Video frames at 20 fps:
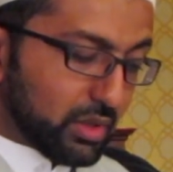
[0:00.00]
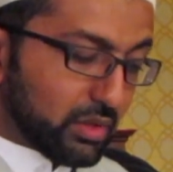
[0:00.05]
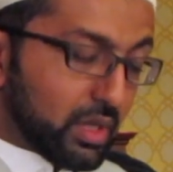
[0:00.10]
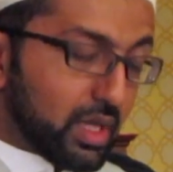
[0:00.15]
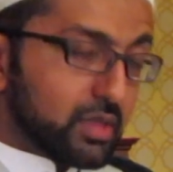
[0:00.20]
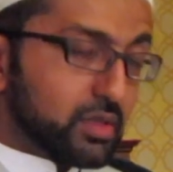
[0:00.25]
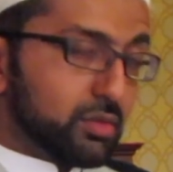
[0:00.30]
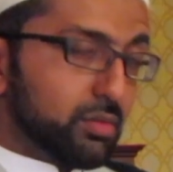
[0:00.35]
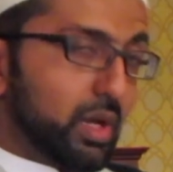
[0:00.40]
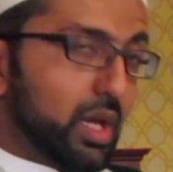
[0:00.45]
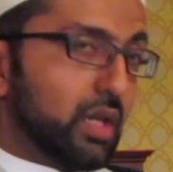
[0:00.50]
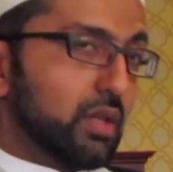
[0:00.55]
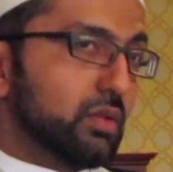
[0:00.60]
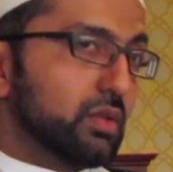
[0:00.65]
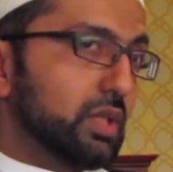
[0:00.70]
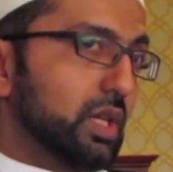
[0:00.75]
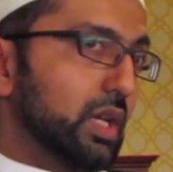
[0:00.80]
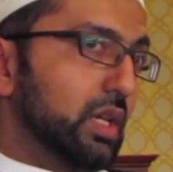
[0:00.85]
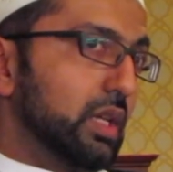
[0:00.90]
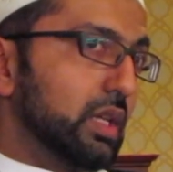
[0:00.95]
And Allah subhanahu
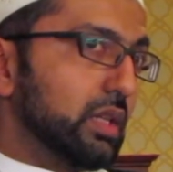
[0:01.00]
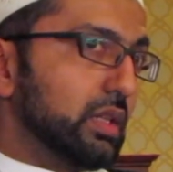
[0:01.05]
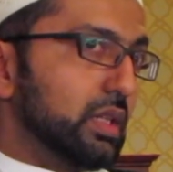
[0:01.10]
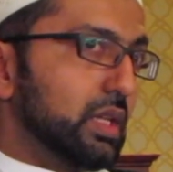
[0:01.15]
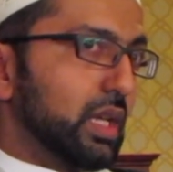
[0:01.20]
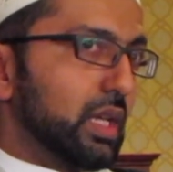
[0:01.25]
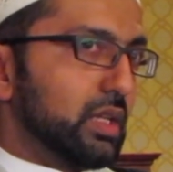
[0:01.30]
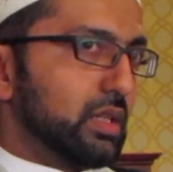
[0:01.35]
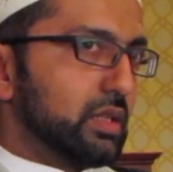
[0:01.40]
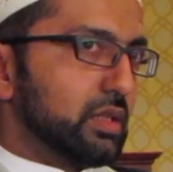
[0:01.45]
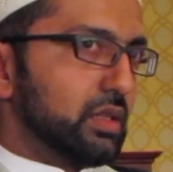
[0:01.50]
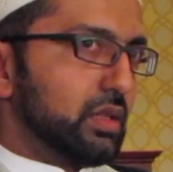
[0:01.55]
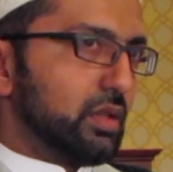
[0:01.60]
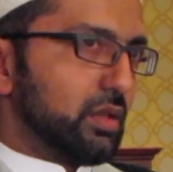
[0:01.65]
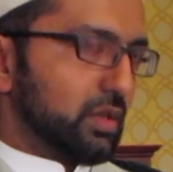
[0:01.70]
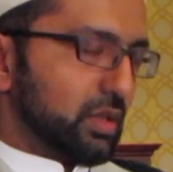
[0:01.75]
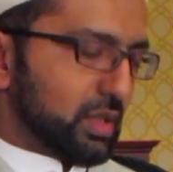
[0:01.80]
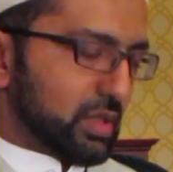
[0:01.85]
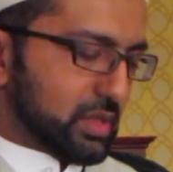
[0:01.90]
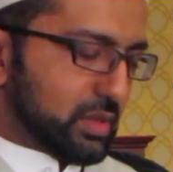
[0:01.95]
wa ta'ala in the end
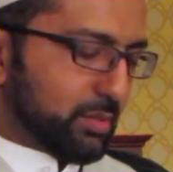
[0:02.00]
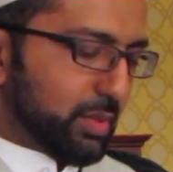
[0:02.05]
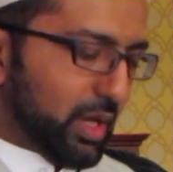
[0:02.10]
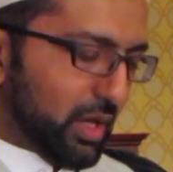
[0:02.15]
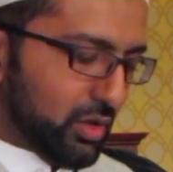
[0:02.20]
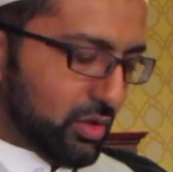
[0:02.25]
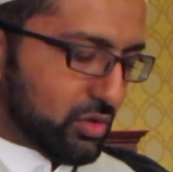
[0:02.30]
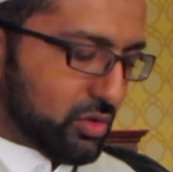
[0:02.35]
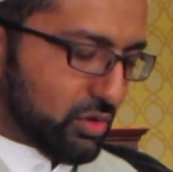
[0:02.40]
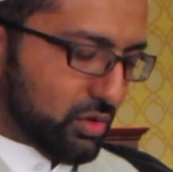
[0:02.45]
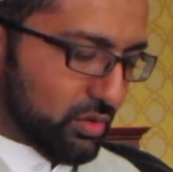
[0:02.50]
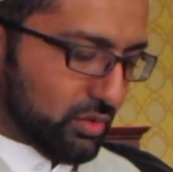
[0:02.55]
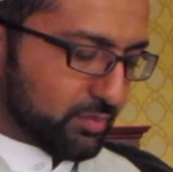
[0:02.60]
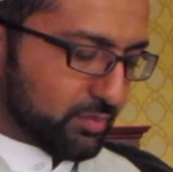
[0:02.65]
here, this page,